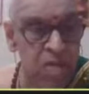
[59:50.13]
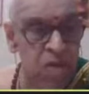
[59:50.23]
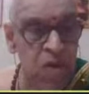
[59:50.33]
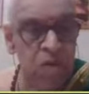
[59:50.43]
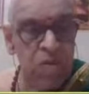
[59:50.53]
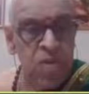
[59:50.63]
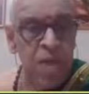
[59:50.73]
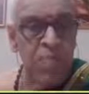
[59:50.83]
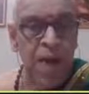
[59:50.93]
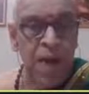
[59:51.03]
So they
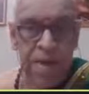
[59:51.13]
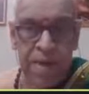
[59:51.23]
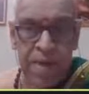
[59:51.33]
made